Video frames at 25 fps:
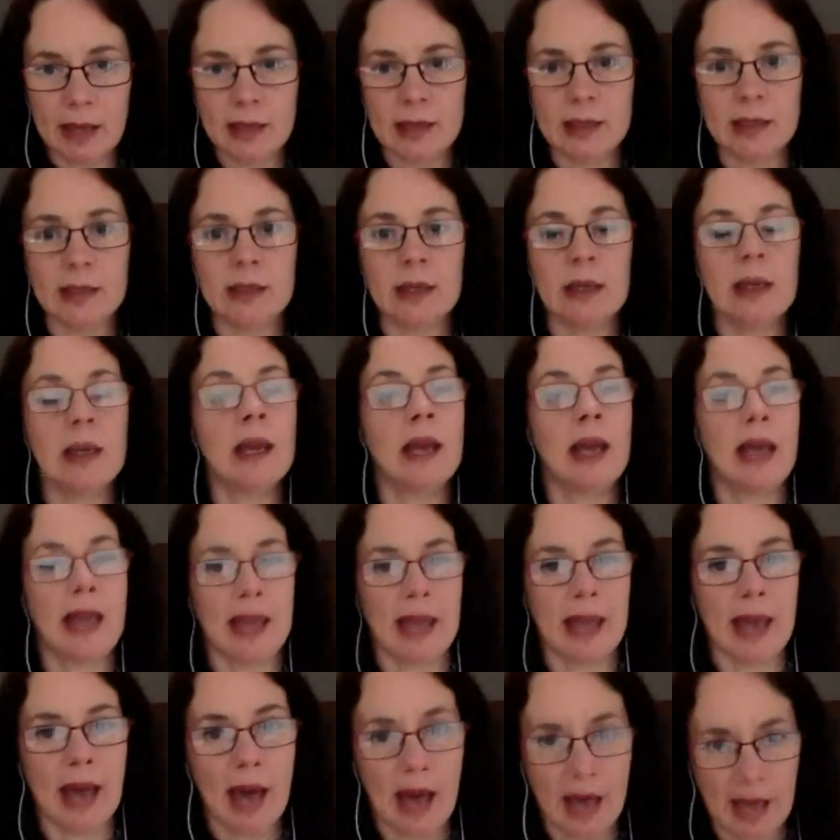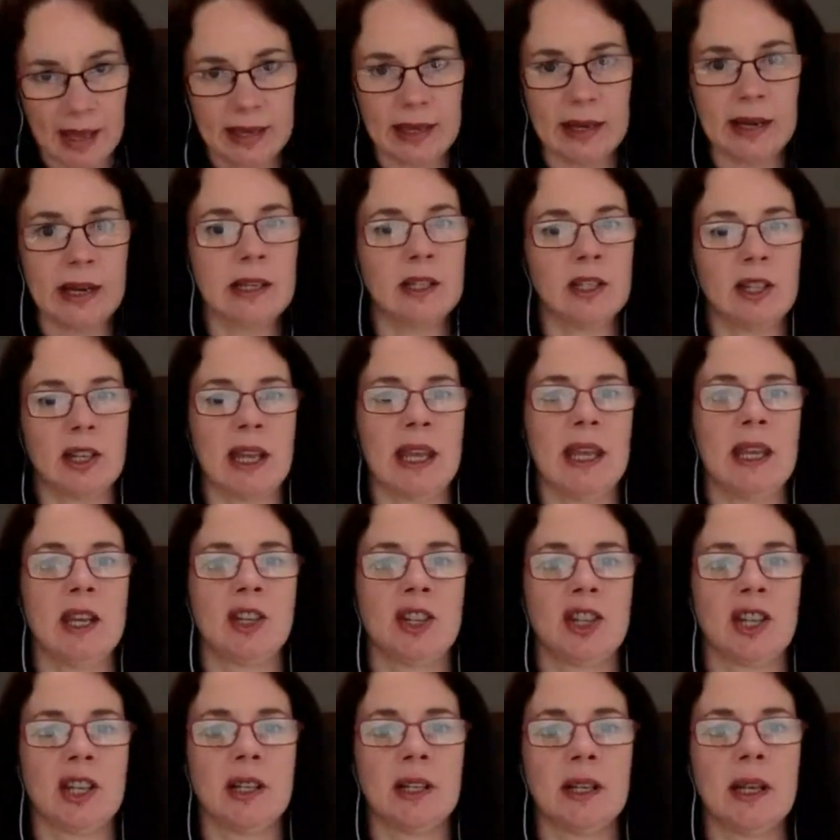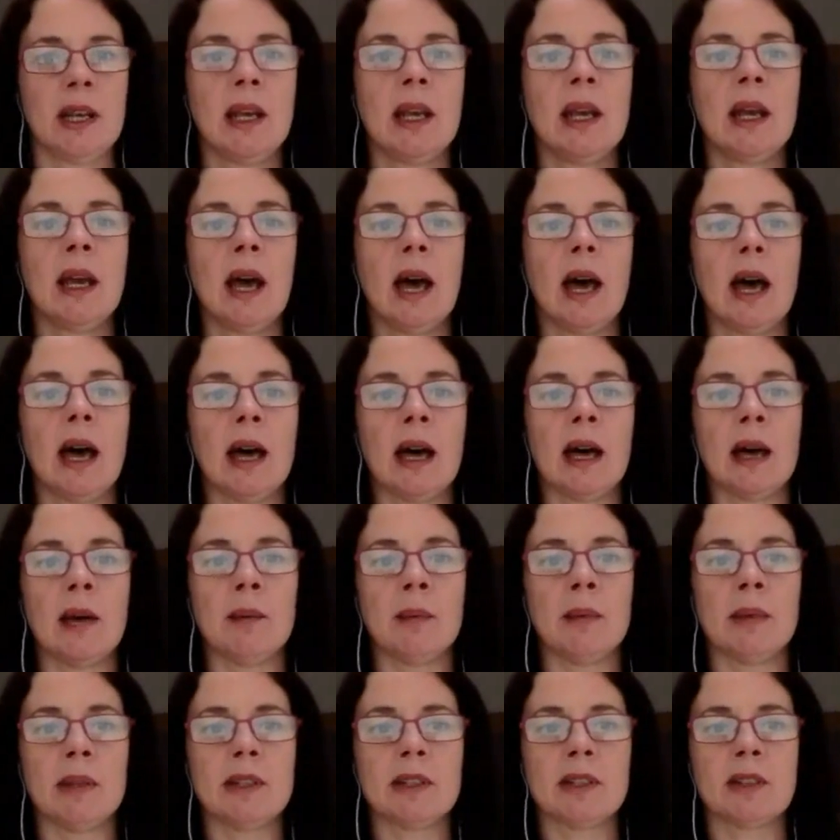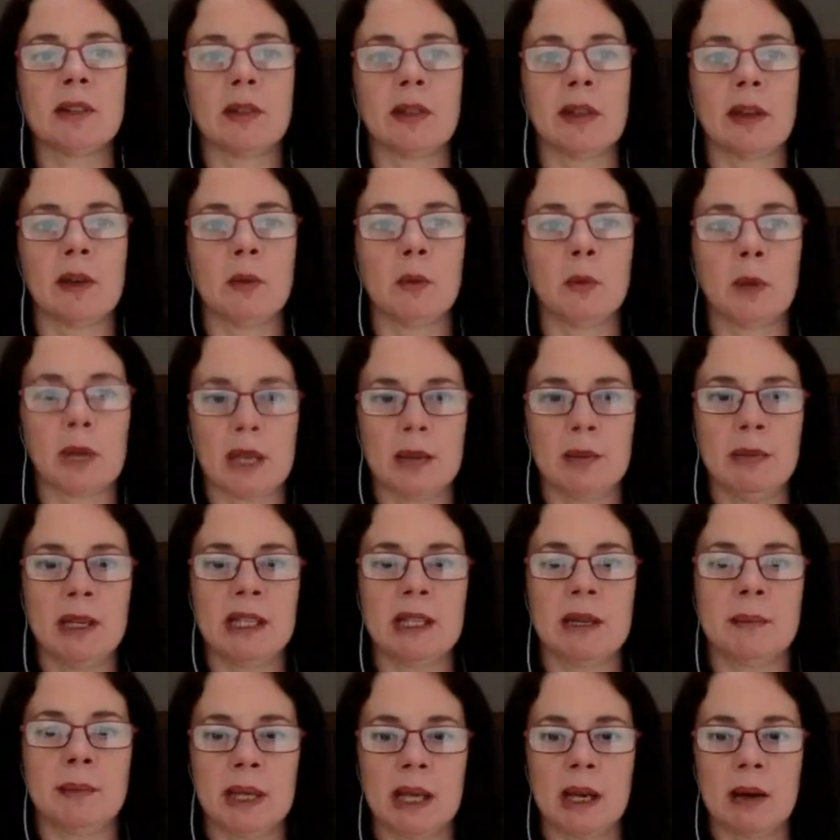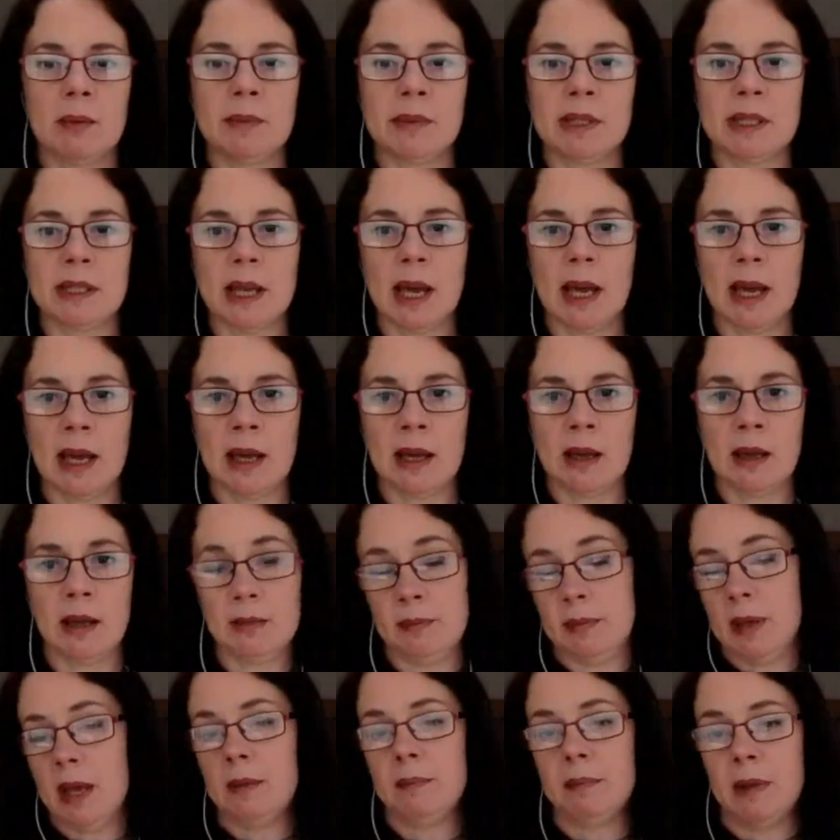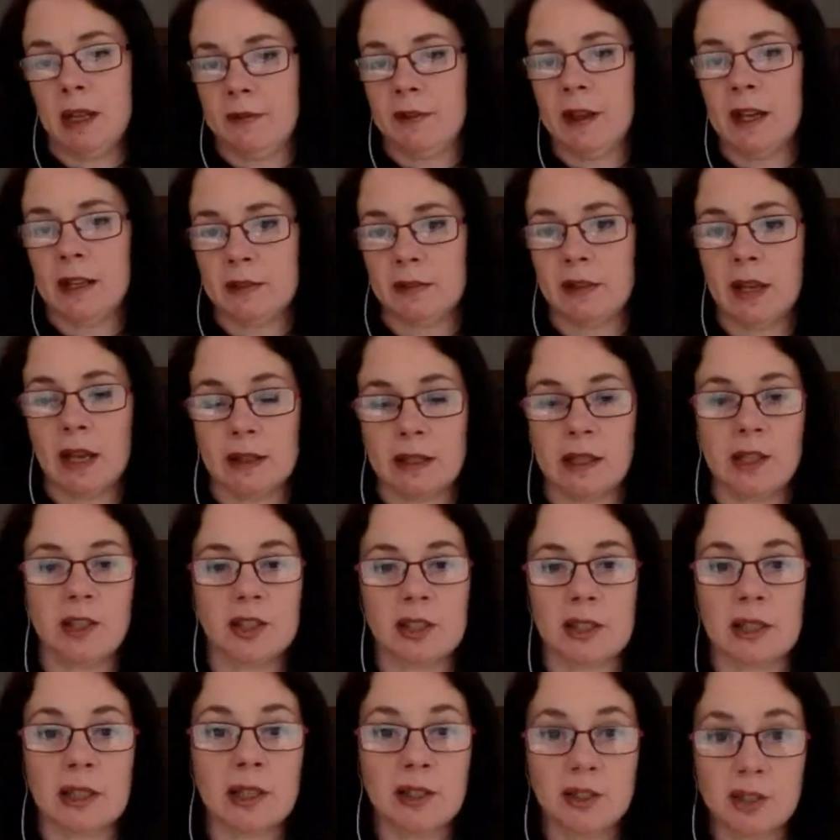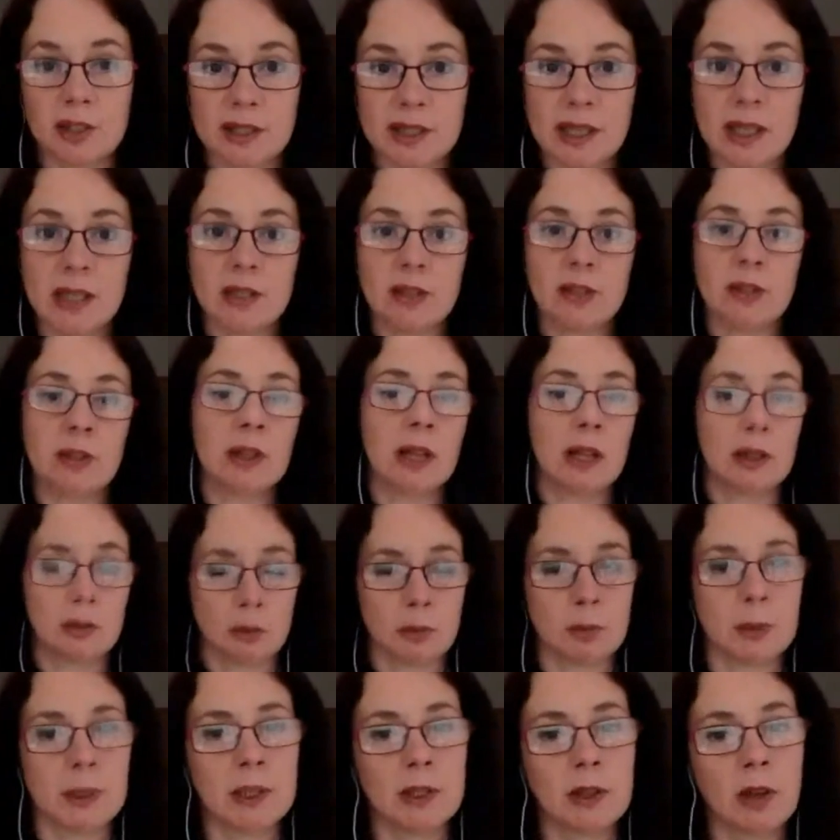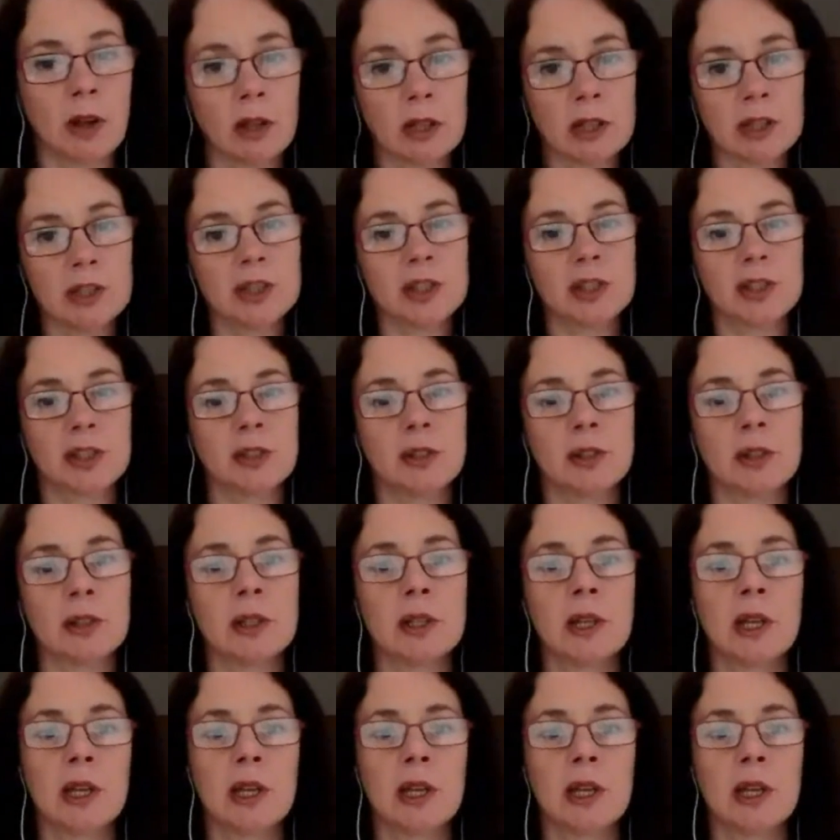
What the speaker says: in higher education, so that Wikimedia becomes effectively a digital literacy tool, an open knowledge tool.